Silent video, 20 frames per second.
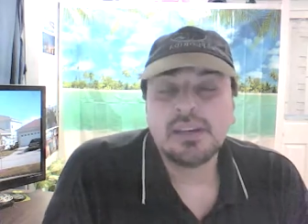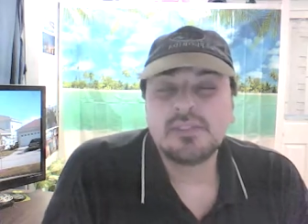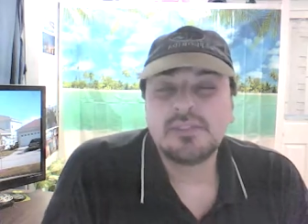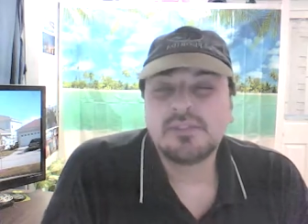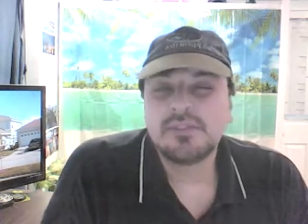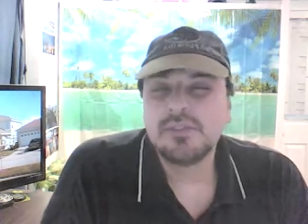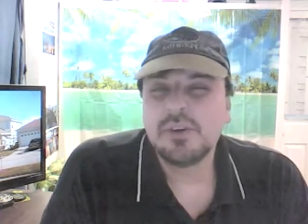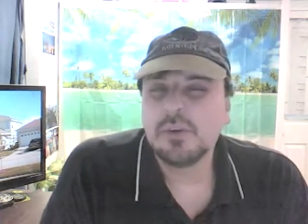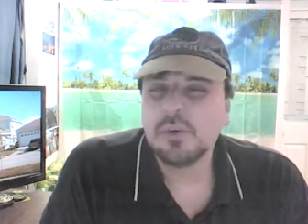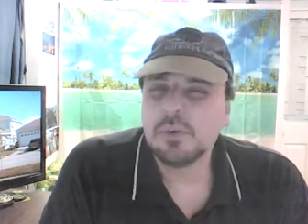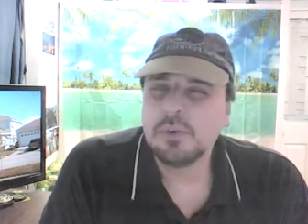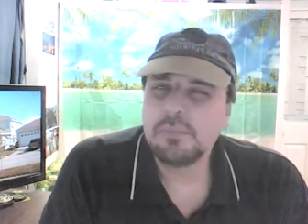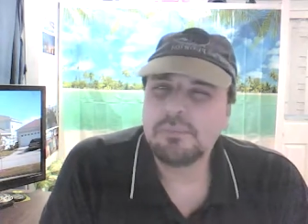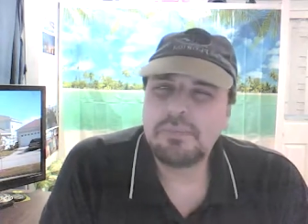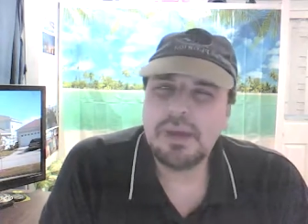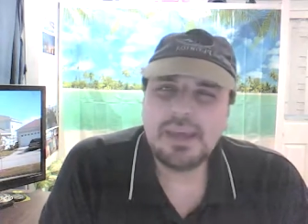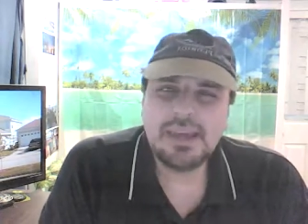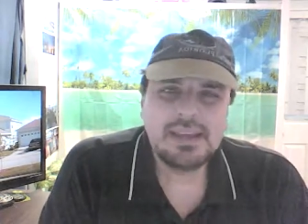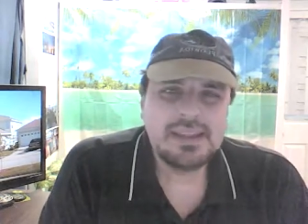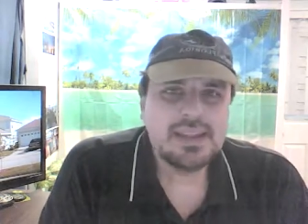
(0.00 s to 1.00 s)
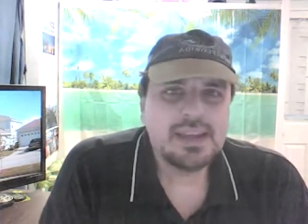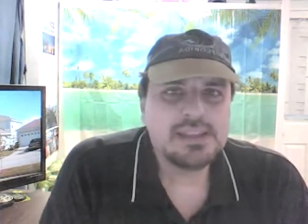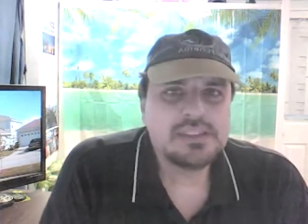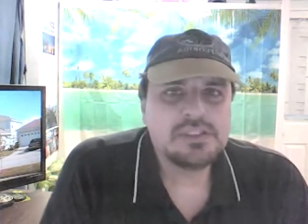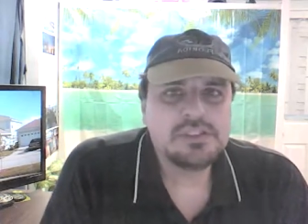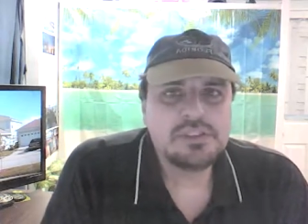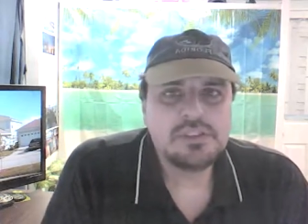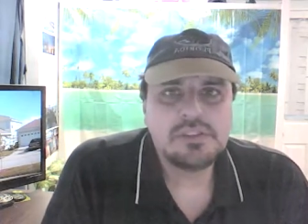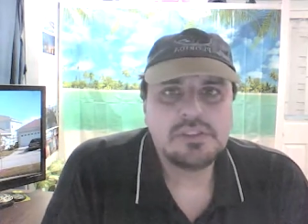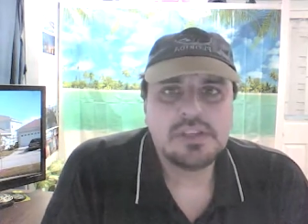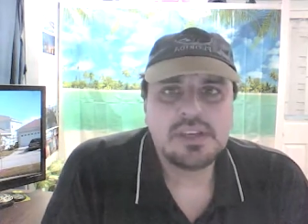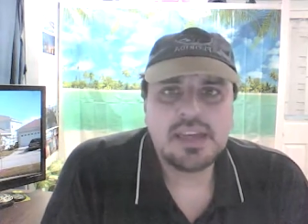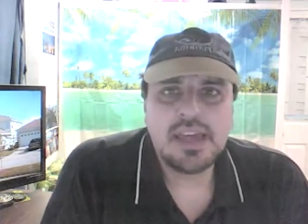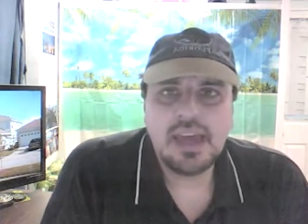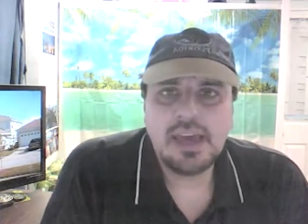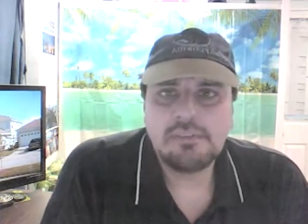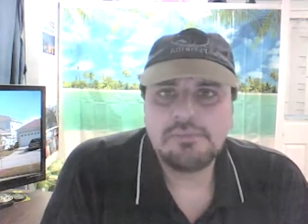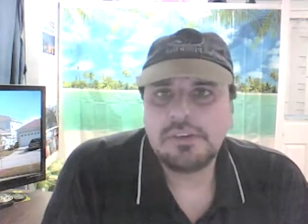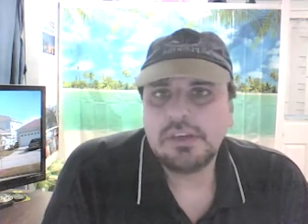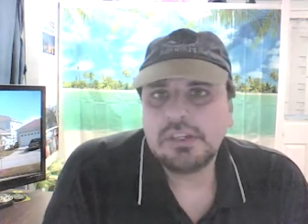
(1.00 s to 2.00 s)
So pay attention to
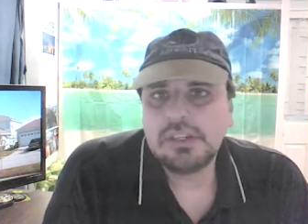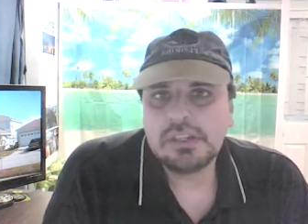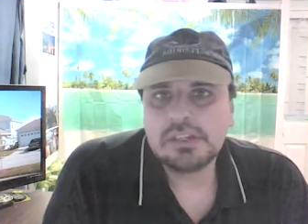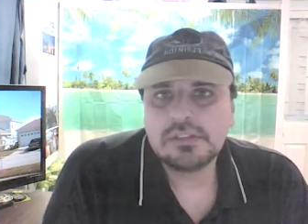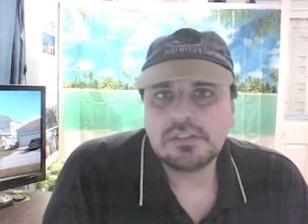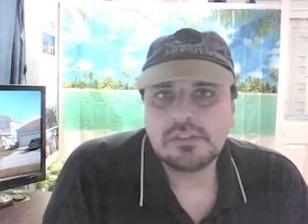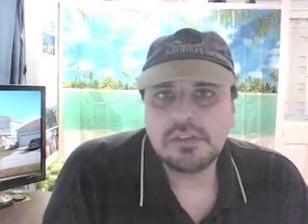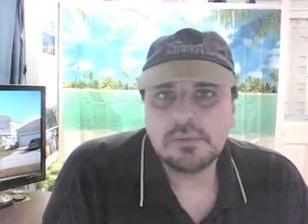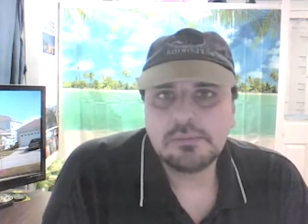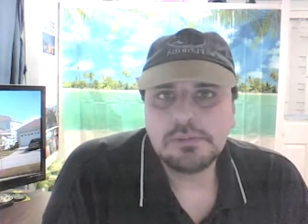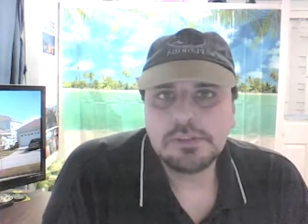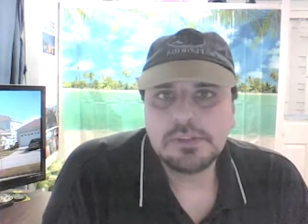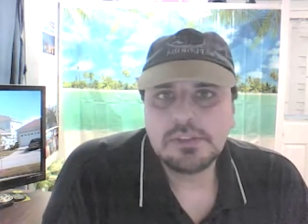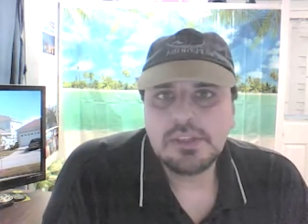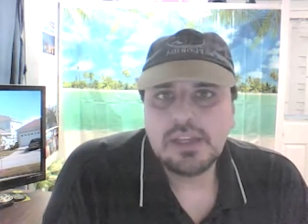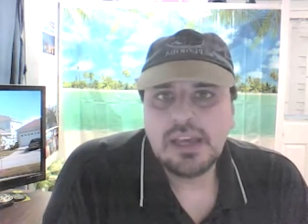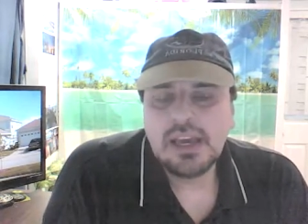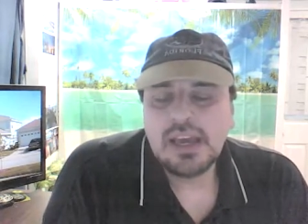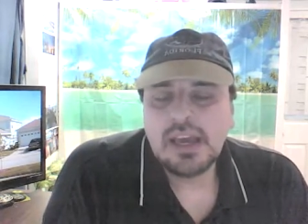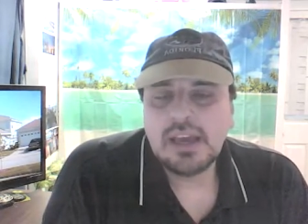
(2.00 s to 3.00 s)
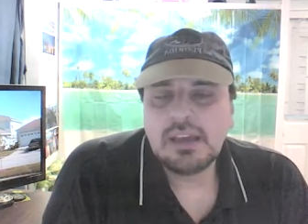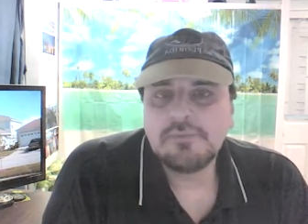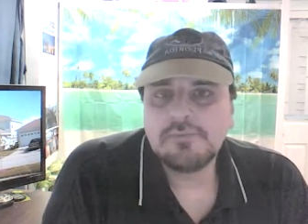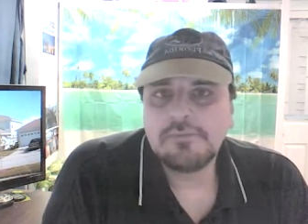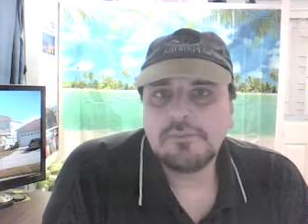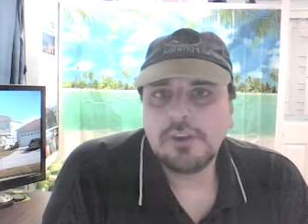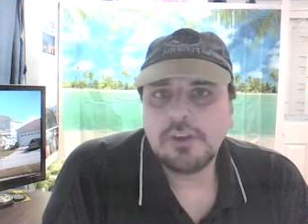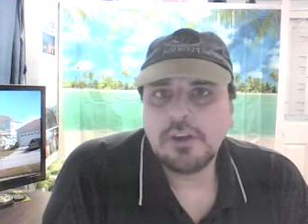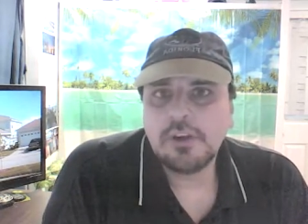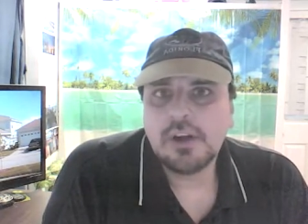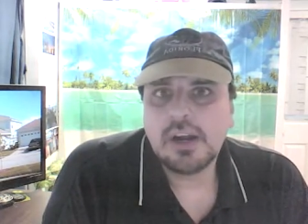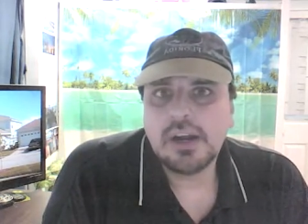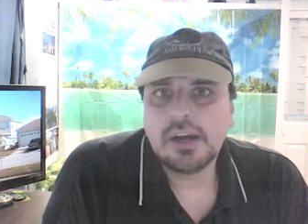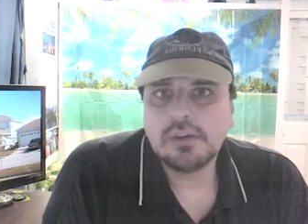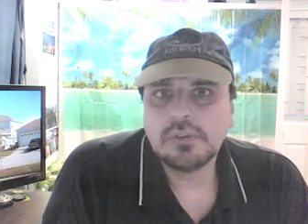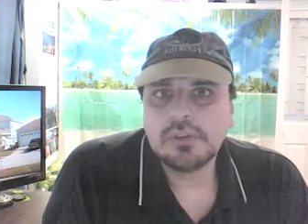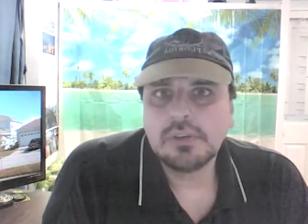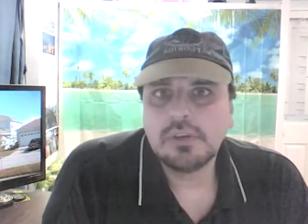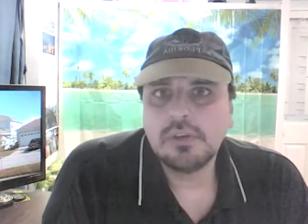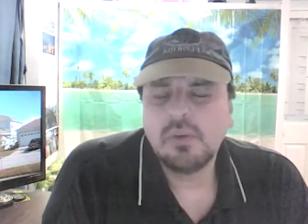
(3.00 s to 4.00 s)
caffeine consumption and figure
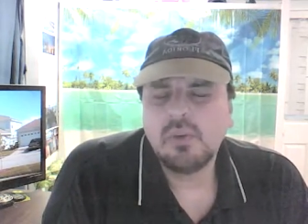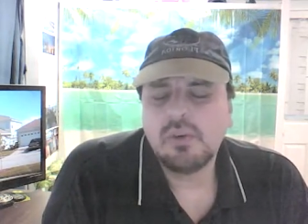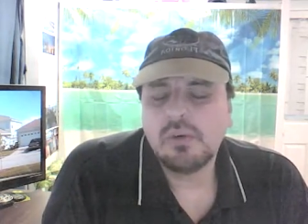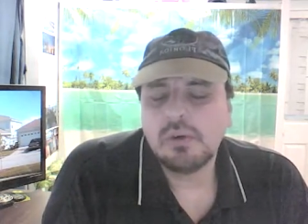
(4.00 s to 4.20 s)
out